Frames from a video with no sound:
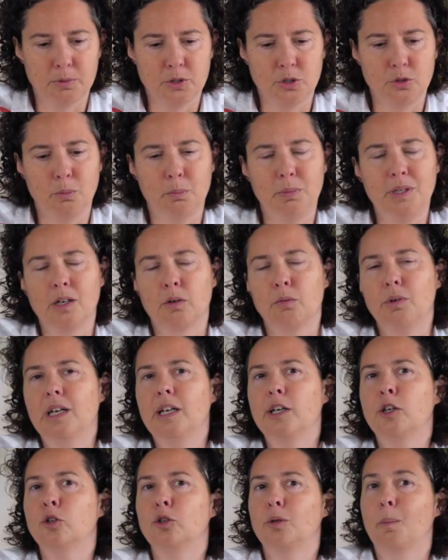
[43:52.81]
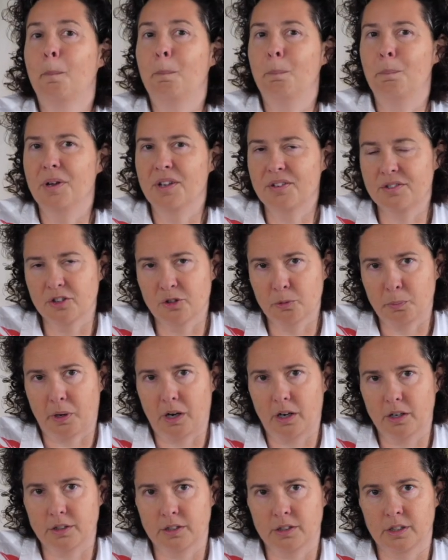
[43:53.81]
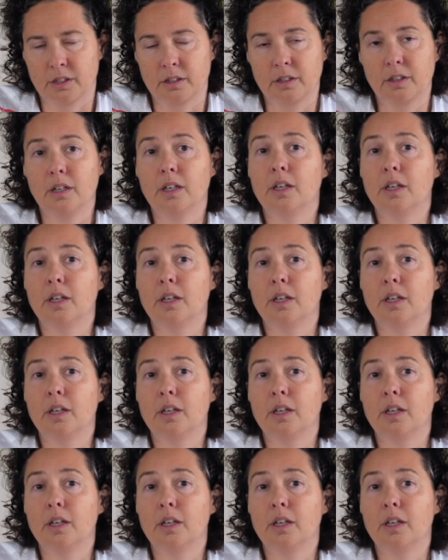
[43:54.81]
to be a really good business partner